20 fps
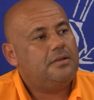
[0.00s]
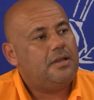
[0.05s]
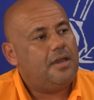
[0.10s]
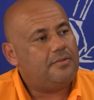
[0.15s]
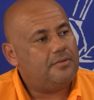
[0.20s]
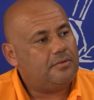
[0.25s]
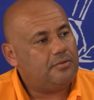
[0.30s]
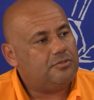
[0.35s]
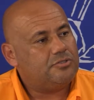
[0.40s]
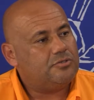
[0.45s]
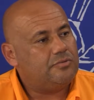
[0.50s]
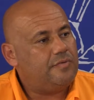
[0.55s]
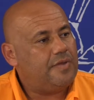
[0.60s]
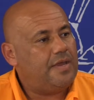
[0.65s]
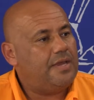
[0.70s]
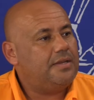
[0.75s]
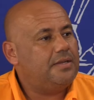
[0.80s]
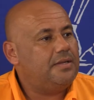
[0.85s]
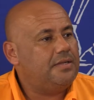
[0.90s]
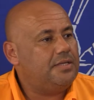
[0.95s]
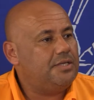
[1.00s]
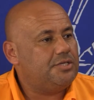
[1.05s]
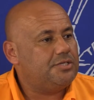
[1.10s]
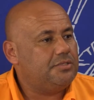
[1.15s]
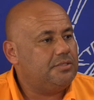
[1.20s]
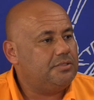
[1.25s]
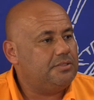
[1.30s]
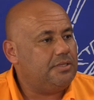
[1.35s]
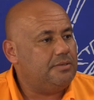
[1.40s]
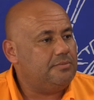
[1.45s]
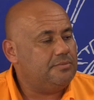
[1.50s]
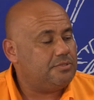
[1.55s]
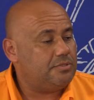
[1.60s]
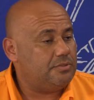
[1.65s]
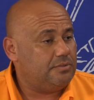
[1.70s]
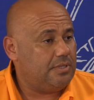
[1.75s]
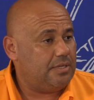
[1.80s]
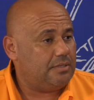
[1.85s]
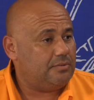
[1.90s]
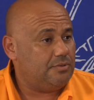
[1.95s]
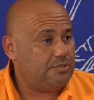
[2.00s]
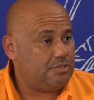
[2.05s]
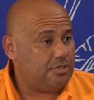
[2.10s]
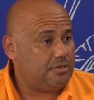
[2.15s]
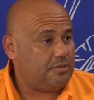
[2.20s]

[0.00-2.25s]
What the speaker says: And then also we added additional teams to that, which